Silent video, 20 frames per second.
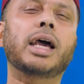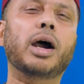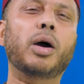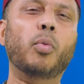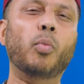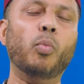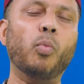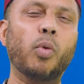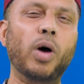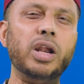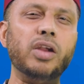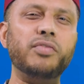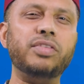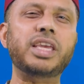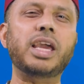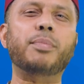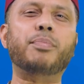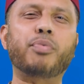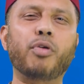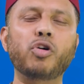One of the
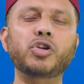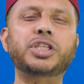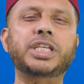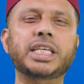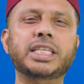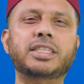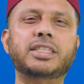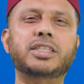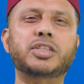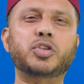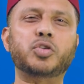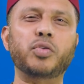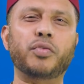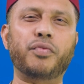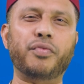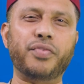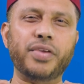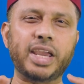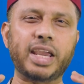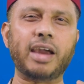approaches to
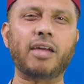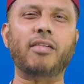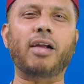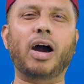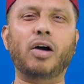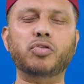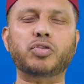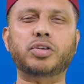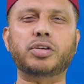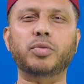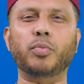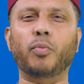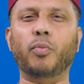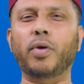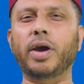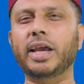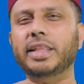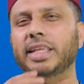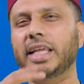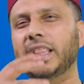figure out
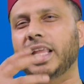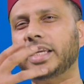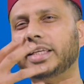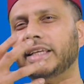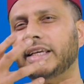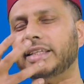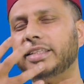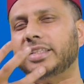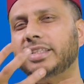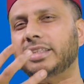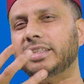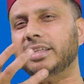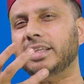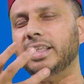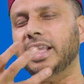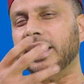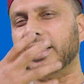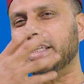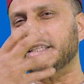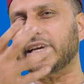where the letters
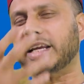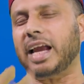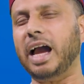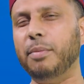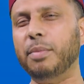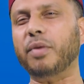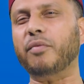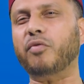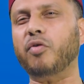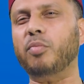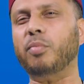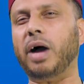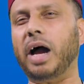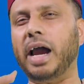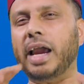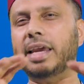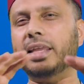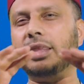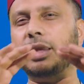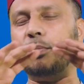are coming from,
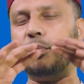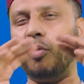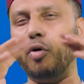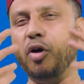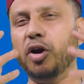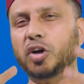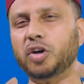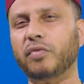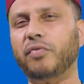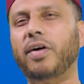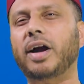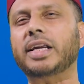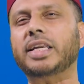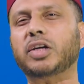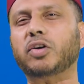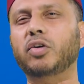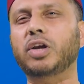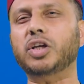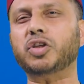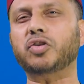the point of
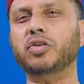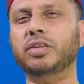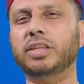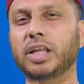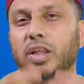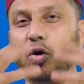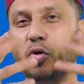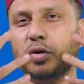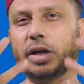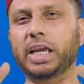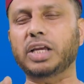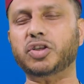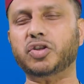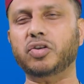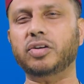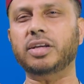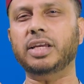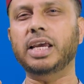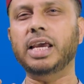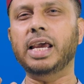articulation, the
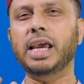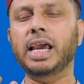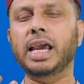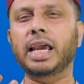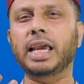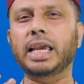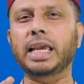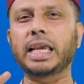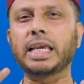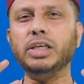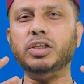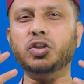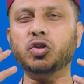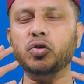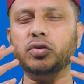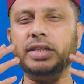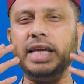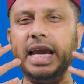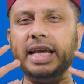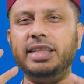location, is to
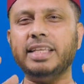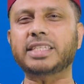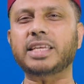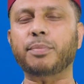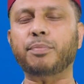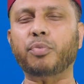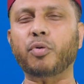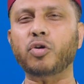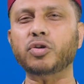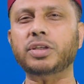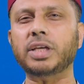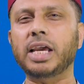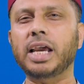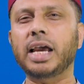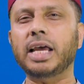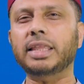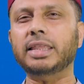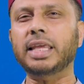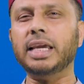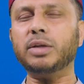take this approach
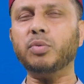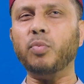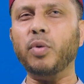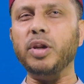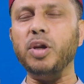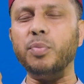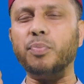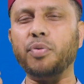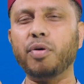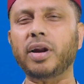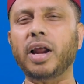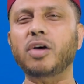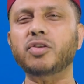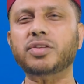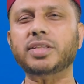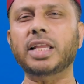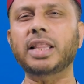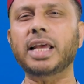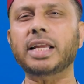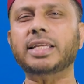that when you pronounce
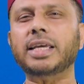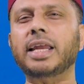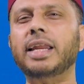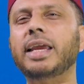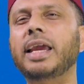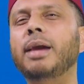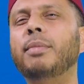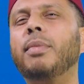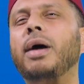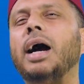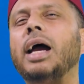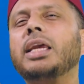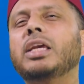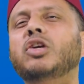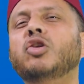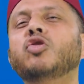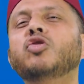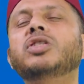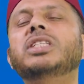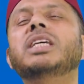a letter, am I
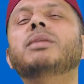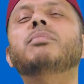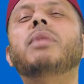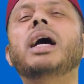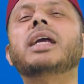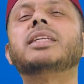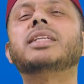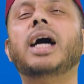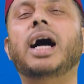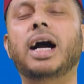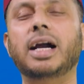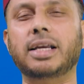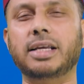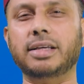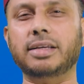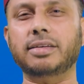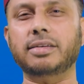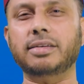using my tongue?